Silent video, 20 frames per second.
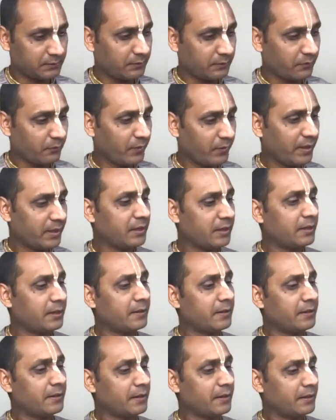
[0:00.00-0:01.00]
when,
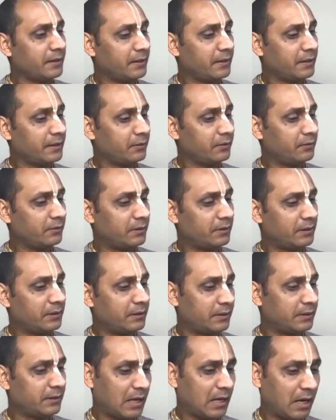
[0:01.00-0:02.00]
you
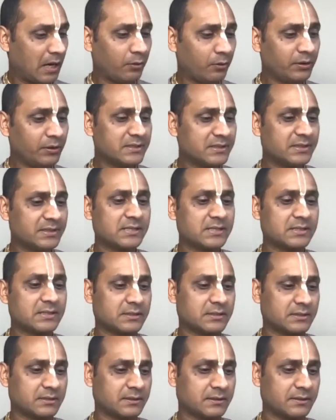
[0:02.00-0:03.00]
know, how does
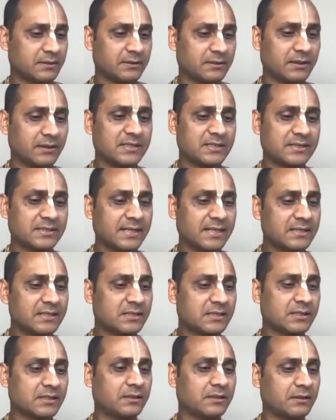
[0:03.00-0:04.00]
this
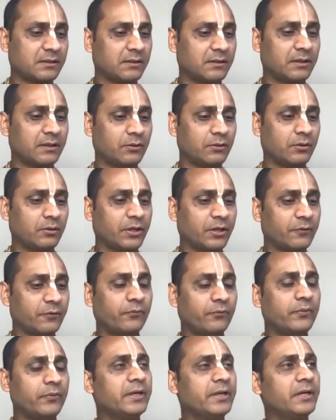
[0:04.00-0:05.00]
sense, you know,
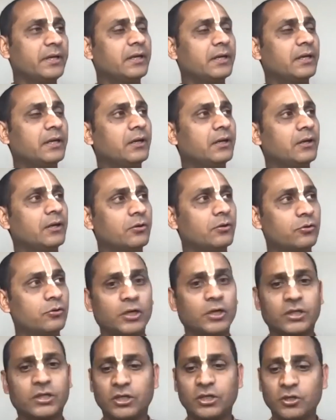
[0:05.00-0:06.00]
if we do
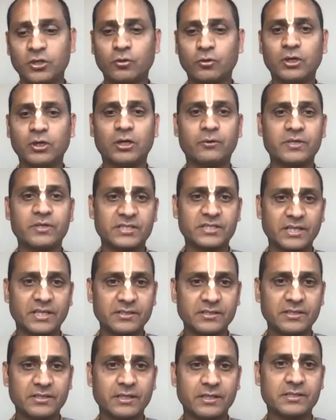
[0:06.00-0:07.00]
not control our
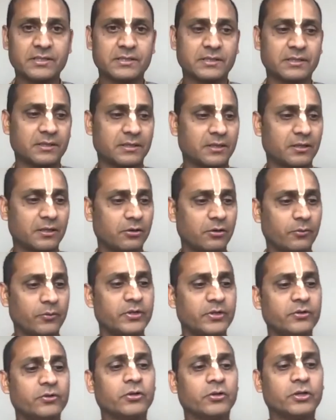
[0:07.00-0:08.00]
senses, or we
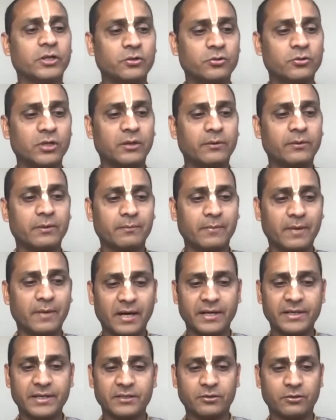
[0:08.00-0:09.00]
do not control our
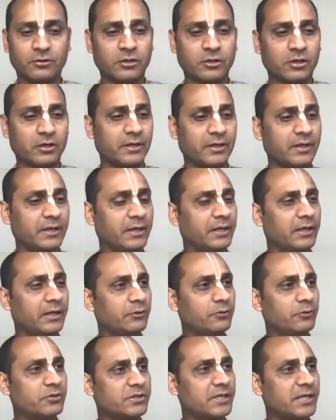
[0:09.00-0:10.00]
mind, or
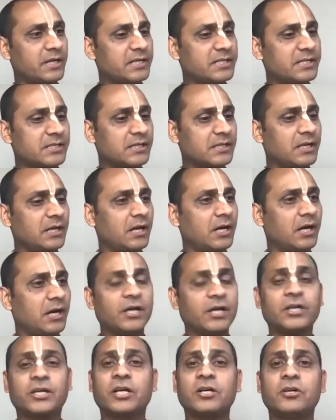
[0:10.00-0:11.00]
who says
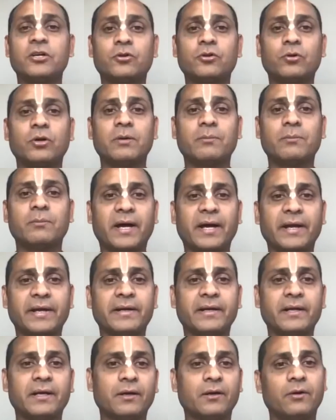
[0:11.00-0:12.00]
uncontrolled
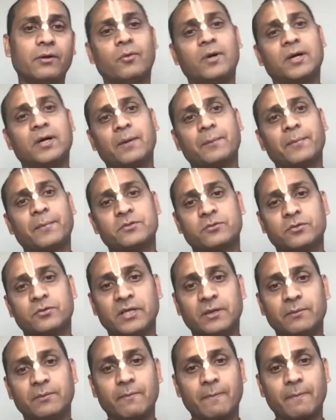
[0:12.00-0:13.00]
mind, what happens to
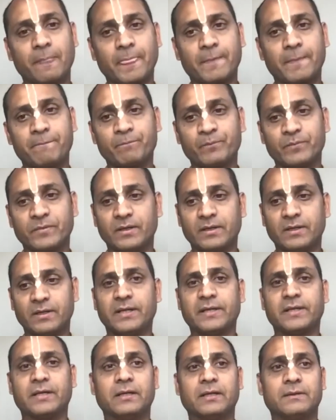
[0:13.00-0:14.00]
them?
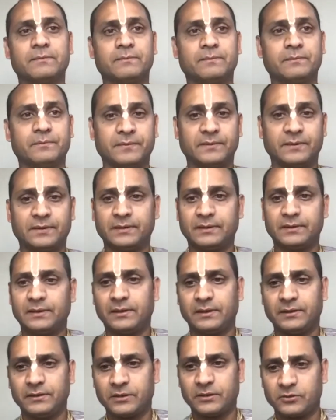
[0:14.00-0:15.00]
Like,
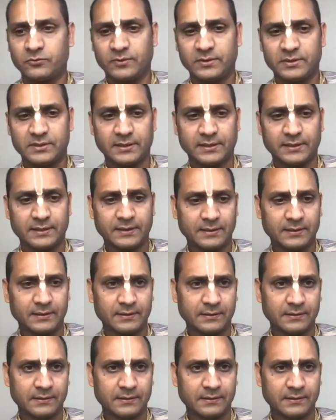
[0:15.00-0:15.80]
just 1 second.